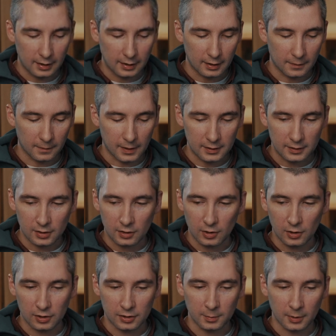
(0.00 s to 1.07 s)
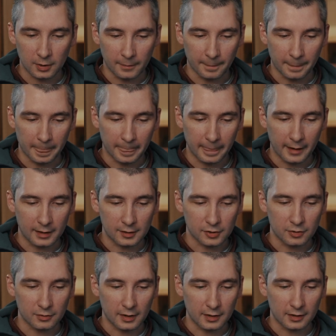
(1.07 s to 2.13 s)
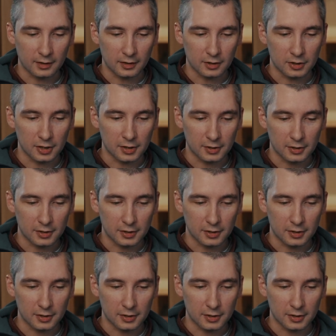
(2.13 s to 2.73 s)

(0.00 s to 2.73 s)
advance the gospel, and strengthen the church.